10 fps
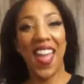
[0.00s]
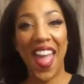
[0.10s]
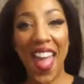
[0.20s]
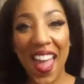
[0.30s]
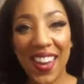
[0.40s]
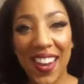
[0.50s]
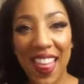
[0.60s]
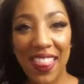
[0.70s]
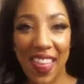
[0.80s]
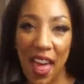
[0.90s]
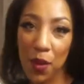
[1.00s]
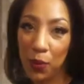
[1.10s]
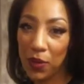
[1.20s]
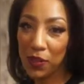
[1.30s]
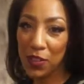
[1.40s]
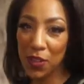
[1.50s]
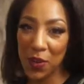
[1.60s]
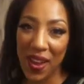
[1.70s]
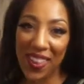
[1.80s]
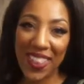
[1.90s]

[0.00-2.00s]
And that will do it.